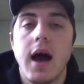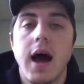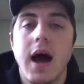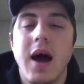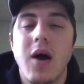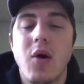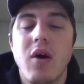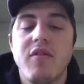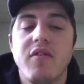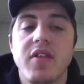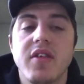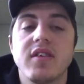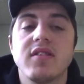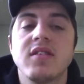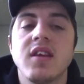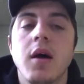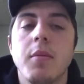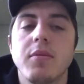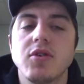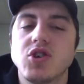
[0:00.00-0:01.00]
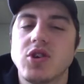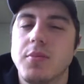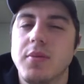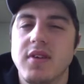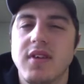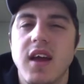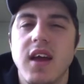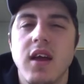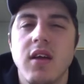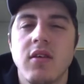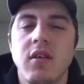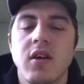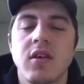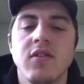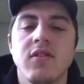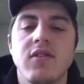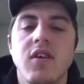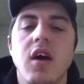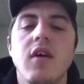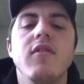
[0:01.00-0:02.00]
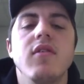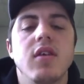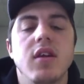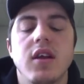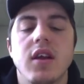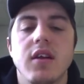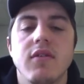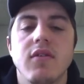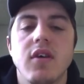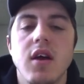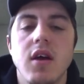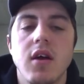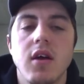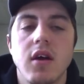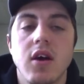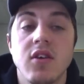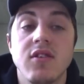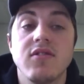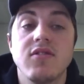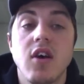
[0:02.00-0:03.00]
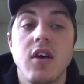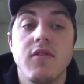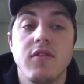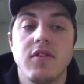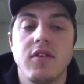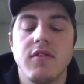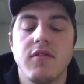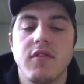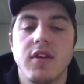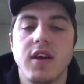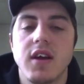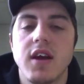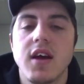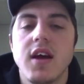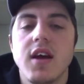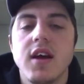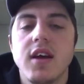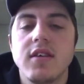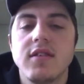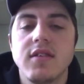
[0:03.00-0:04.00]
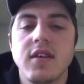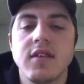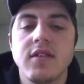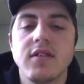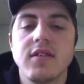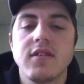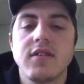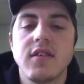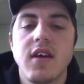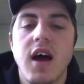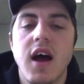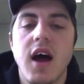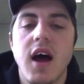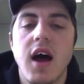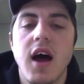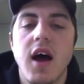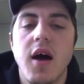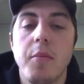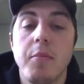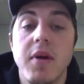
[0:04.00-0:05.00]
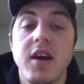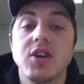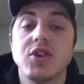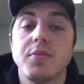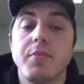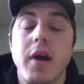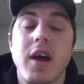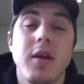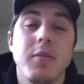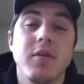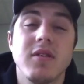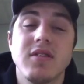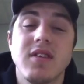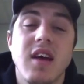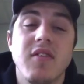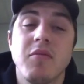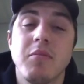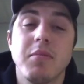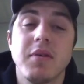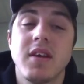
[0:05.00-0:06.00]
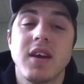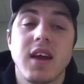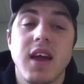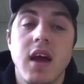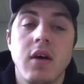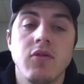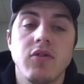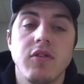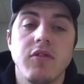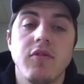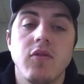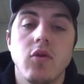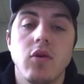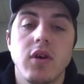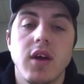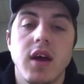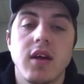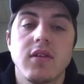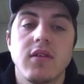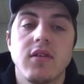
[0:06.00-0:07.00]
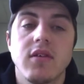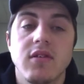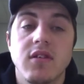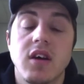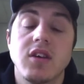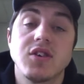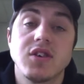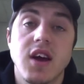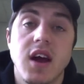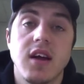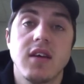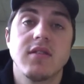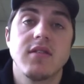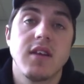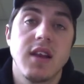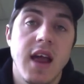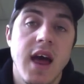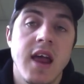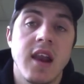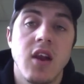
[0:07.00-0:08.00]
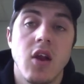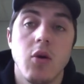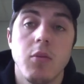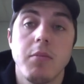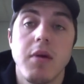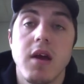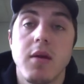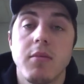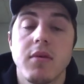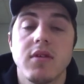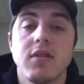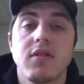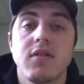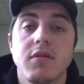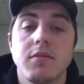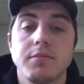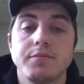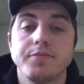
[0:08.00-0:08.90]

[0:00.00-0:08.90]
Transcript: However, this number should be taken conservatively since major payments haven't been accounted for yet, such as landlord payments.